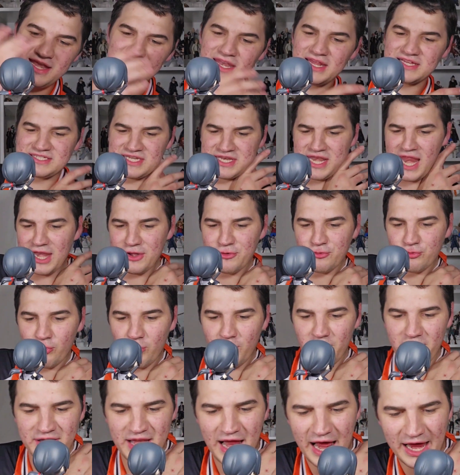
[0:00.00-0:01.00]
it's a
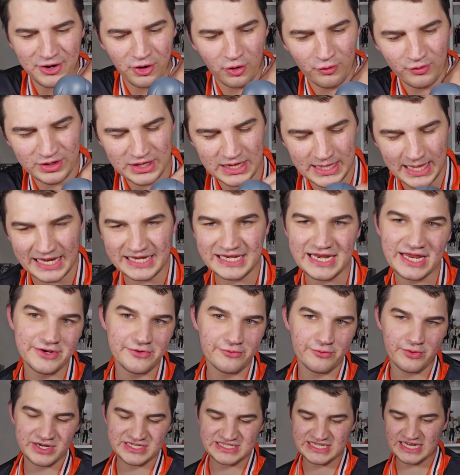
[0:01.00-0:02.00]
Nendoroid. I don't really like
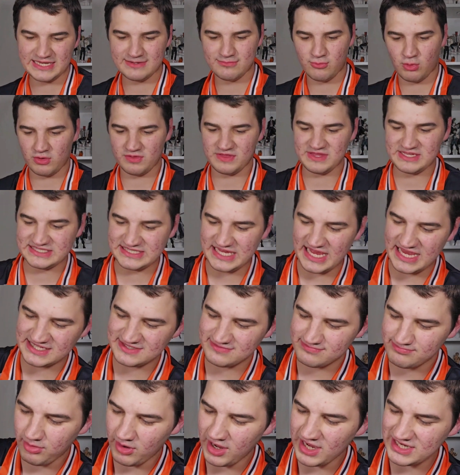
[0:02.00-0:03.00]
Nendoroids anymore these days,
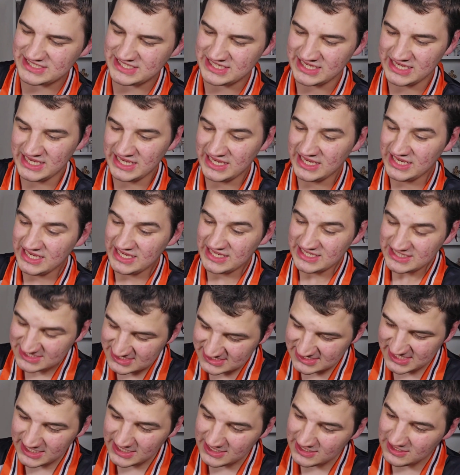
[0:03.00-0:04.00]
but
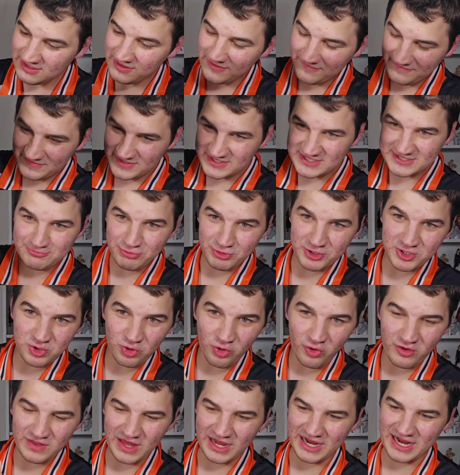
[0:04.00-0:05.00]
still, this is pretty cool.
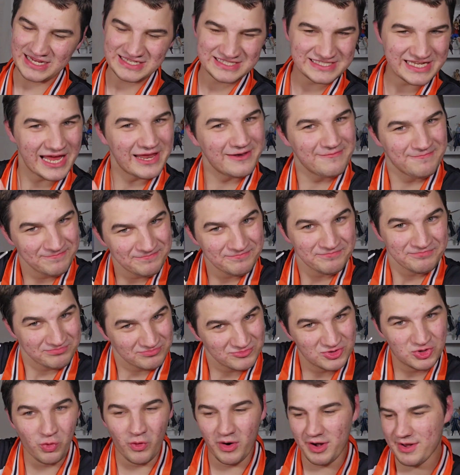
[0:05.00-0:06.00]
And like I said,
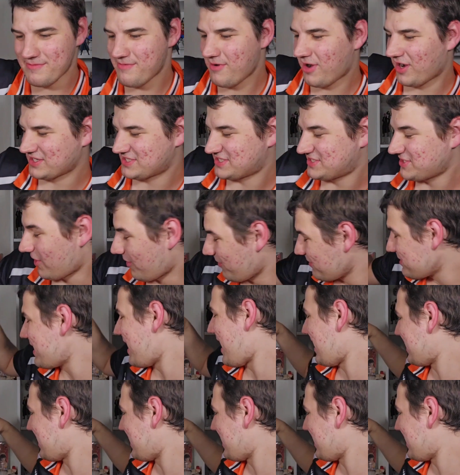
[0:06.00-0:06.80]
$20. So yeah,